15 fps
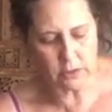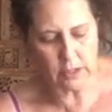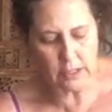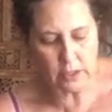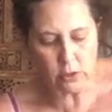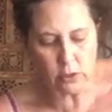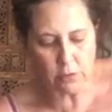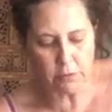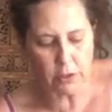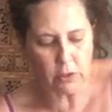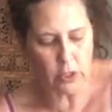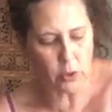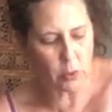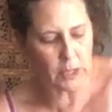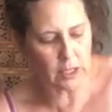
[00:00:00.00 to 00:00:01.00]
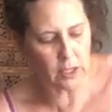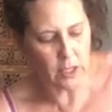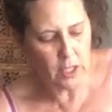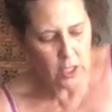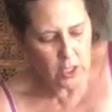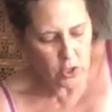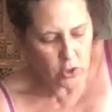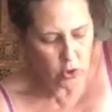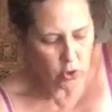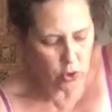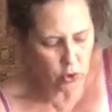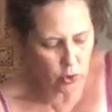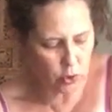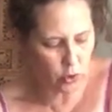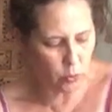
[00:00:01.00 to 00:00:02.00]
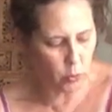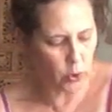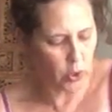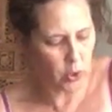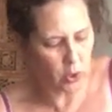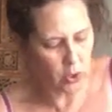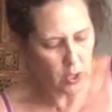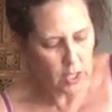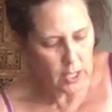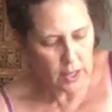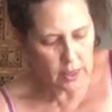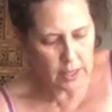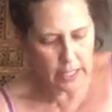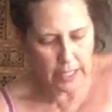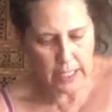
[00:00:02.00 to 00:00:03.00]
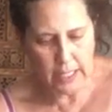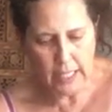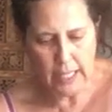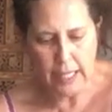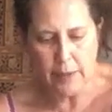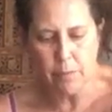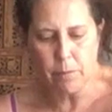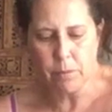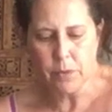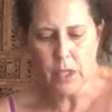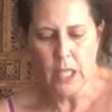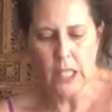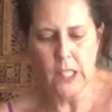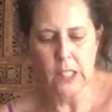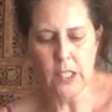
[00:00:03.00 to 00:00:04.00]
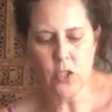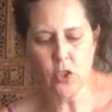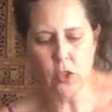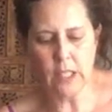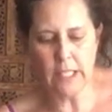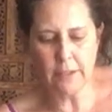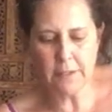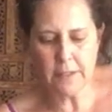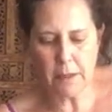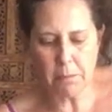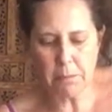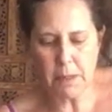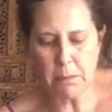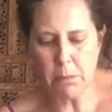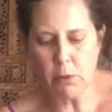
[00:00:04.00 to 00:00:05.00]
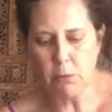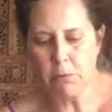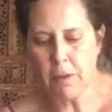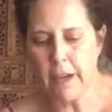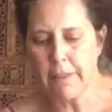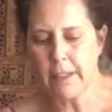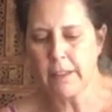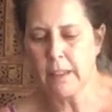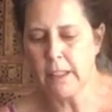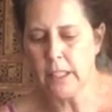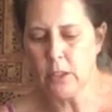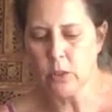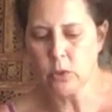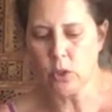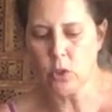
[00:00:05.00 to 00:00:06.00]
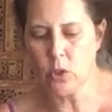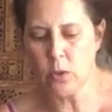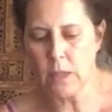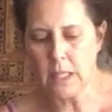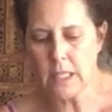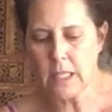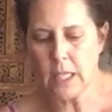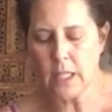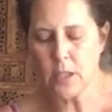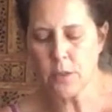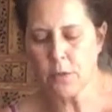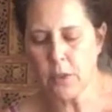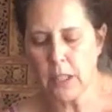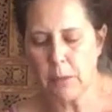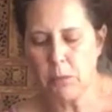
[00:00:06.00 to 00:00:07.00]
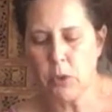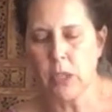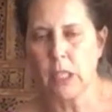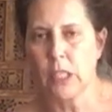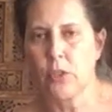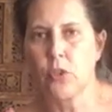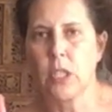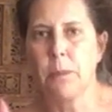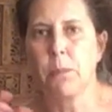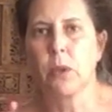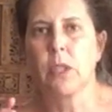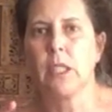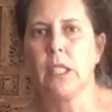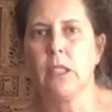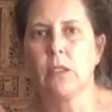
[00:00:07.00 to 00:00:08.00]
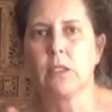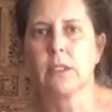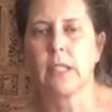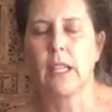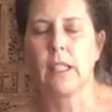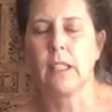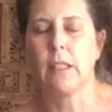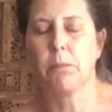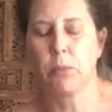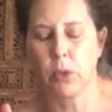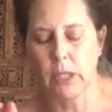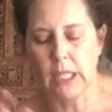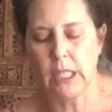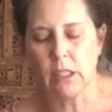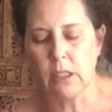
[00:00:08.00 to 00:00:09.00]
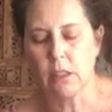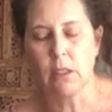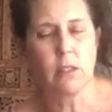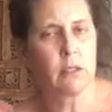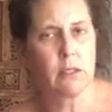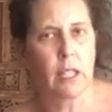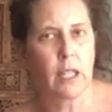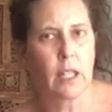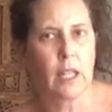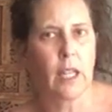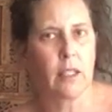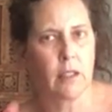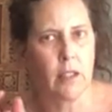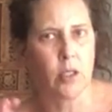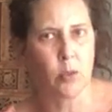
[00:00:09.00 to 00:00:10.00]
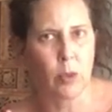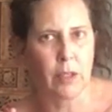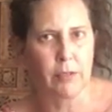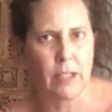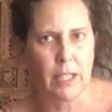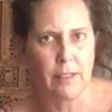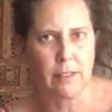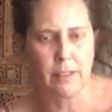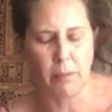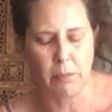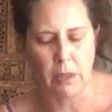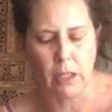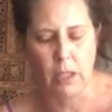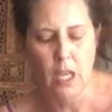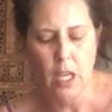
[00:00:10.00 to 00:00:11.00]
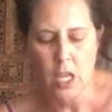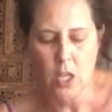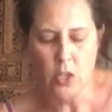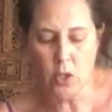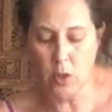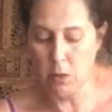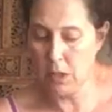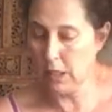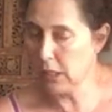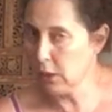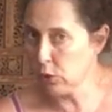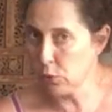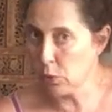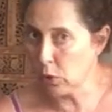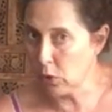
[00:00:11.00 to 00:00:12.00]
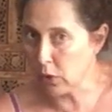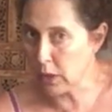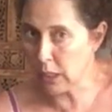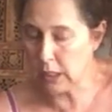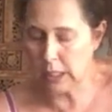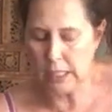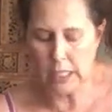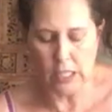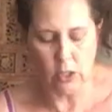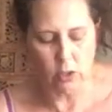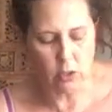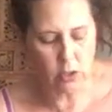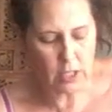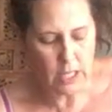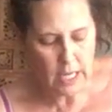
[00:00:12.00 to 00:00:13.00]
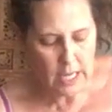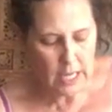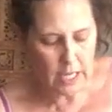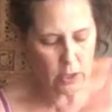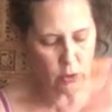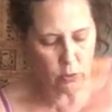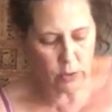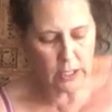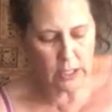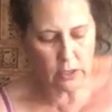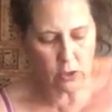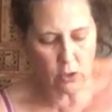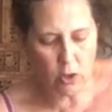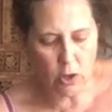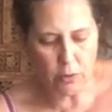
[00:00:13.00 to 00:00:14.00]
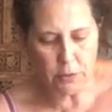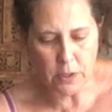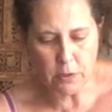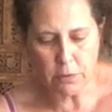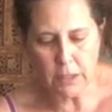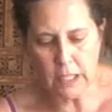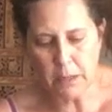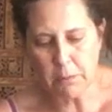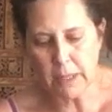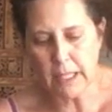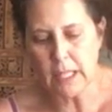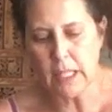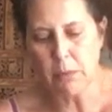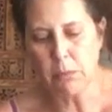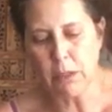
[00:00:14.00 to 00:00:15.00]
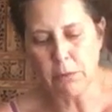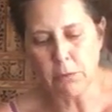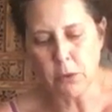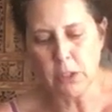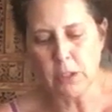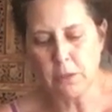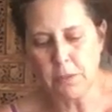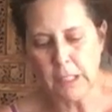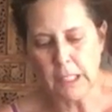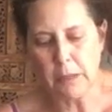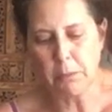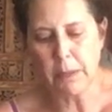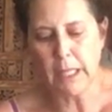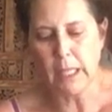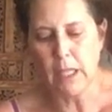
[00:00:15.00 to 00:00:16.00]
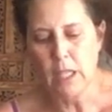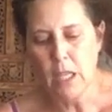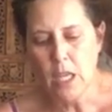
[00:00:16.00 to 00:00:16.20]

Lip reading: The needles are very quick to do the work. They literally, if some people find that the needles are too intense for them, you can literally put the needle, put it in, take it out, and it will have done something. So the needles were not in here long, and already the calf is feeling better and my foot is feeling better.